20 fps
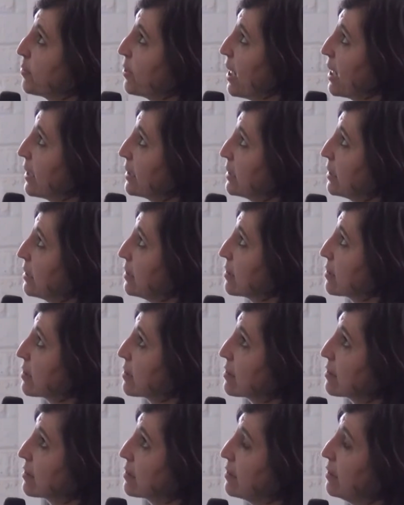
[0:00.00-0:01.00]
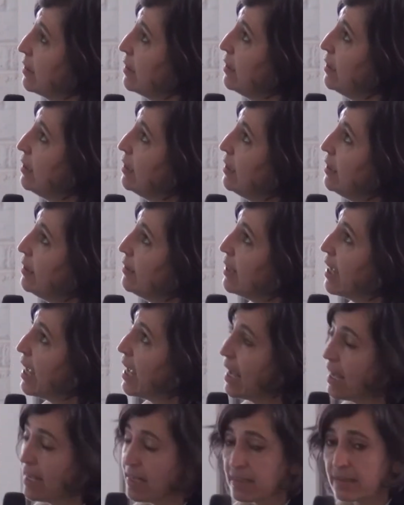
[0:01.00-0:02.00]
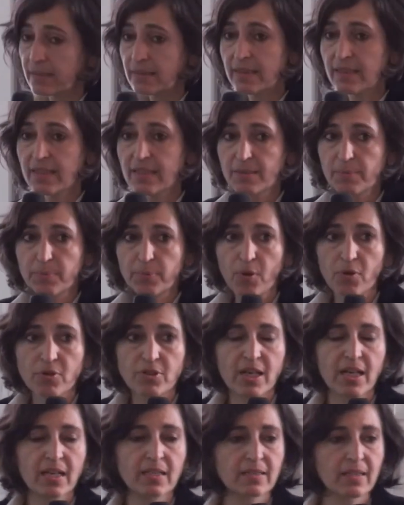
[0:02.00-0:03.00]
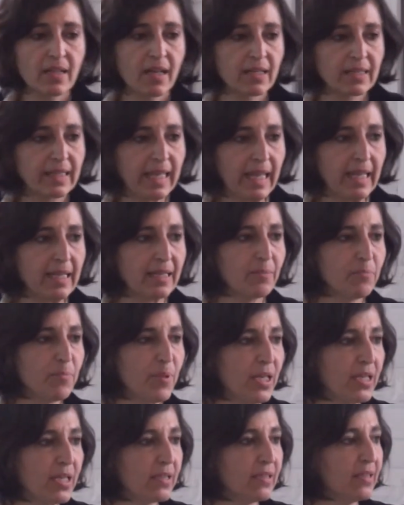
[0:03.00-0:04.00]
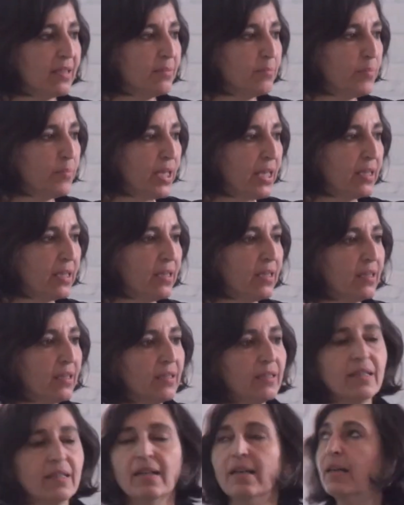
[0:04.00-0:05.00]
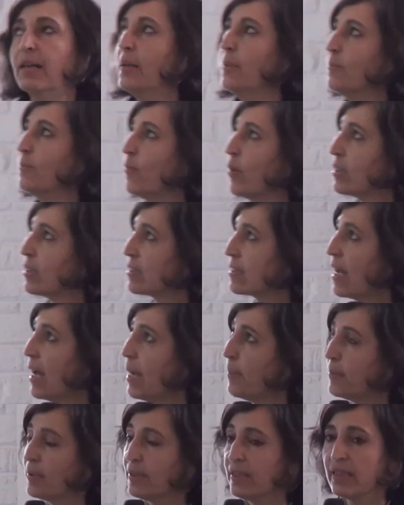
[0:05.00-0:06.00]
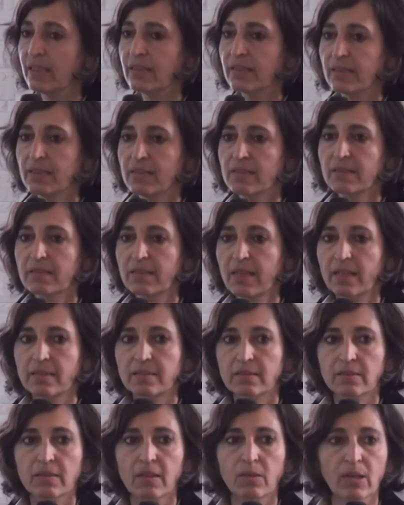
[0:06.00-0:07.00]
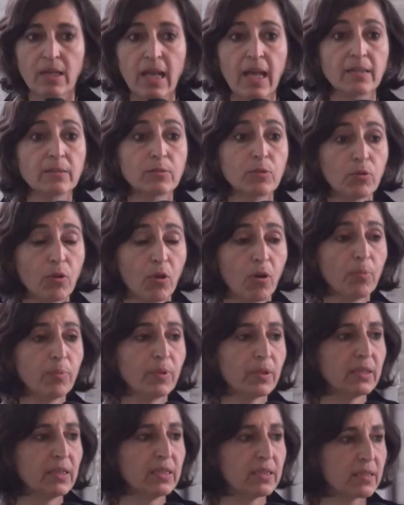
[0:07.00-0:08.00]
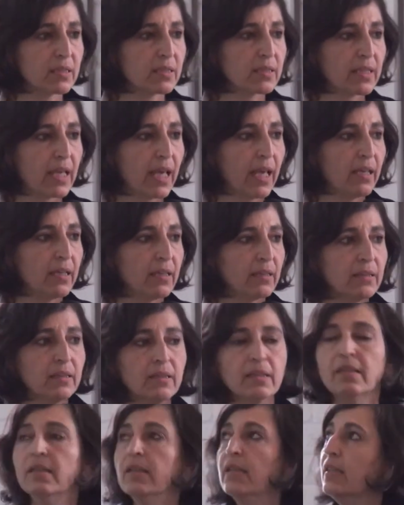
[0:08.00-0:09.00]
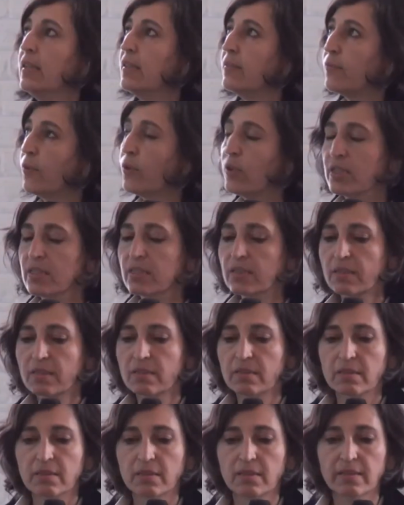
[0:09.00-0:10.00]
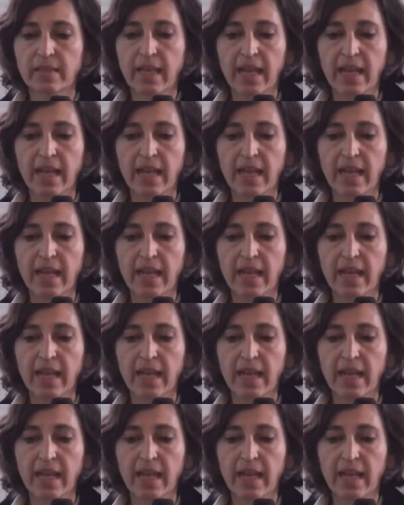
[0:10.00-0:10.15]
practice, as these projects are getting bigger and bigger, what's happening is that at global in scale, for instance, this